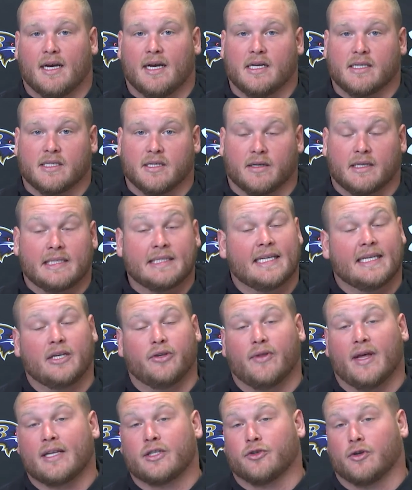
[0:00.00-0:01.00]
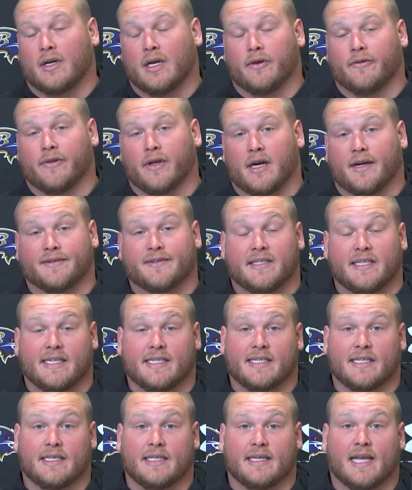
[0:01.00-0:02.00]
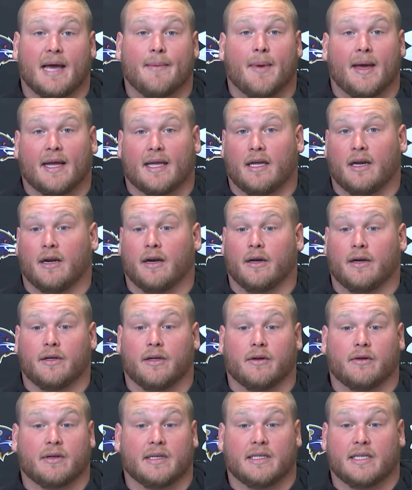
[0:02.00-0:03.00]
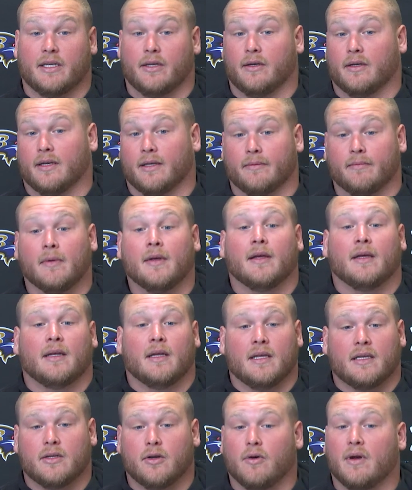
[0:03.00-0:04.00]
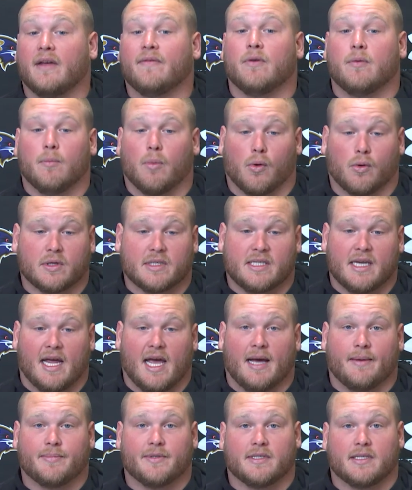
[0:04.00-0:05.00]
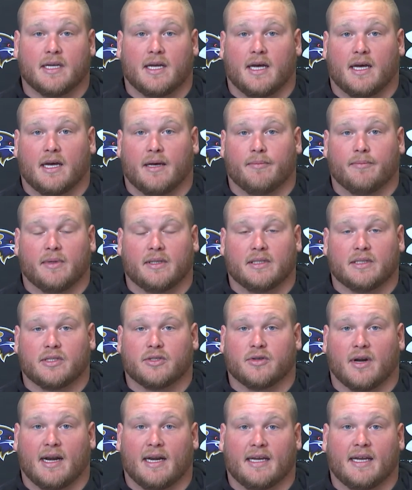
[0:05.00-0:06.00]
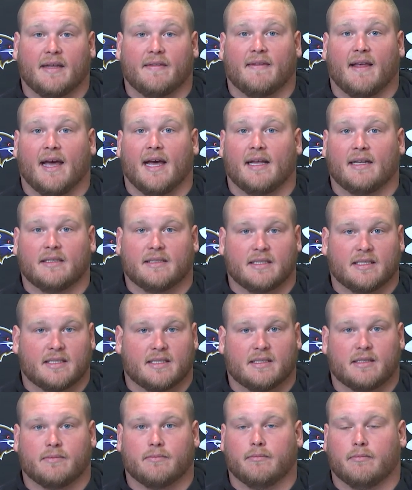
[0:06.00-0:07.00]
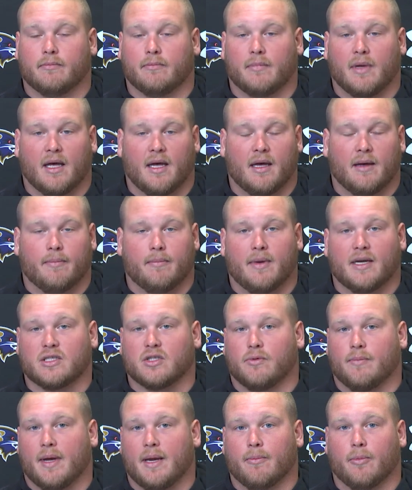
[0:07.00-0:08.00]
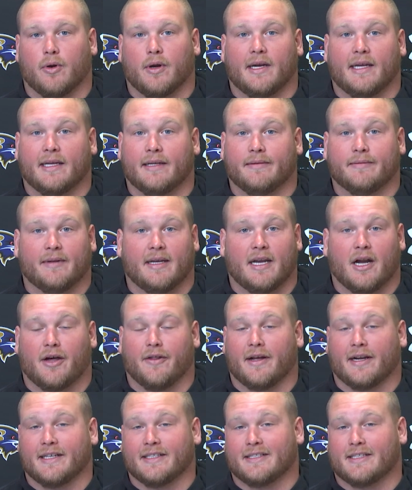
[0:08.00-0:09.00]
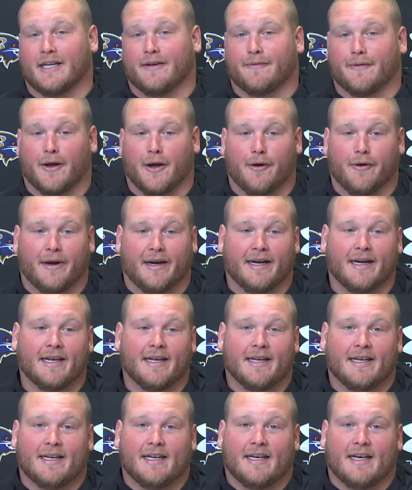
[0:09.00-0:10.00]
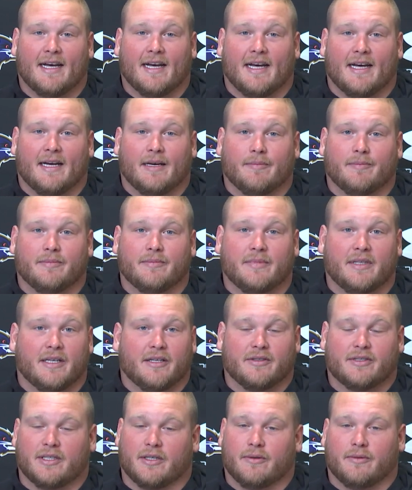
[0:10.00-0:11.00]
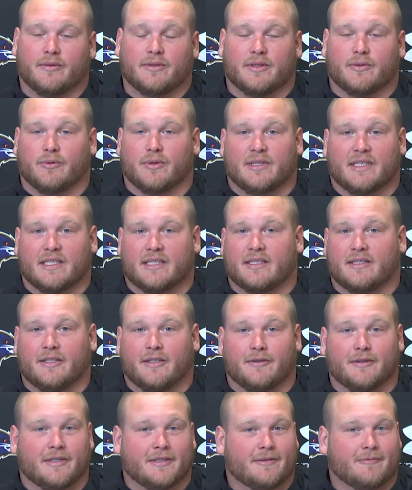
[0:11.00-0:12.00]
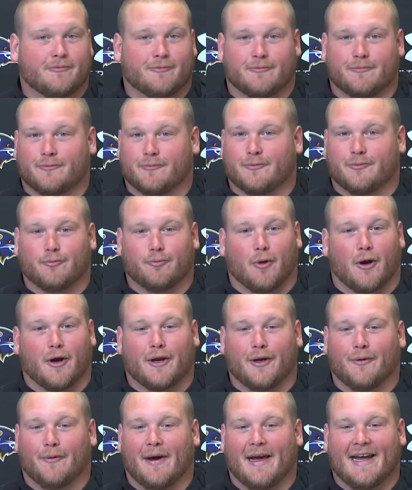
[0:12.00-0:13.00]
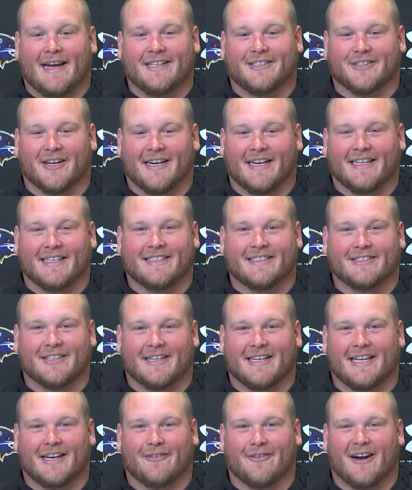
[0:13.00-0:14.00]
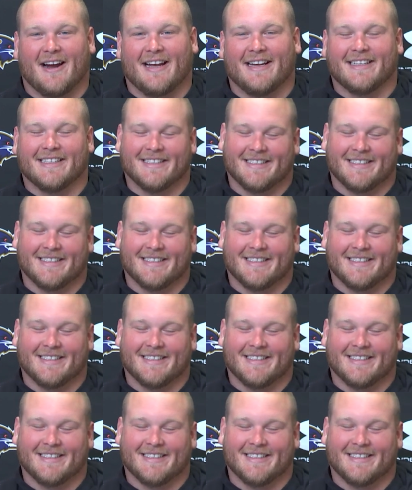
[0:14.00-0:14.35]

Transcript: So continued that trend over the offseason, got back here, you know, continued to do even more snaps and just trying to get that just muscle memory and all that good stuff going. You know, so we're just, you know, just working away and trying to get it right.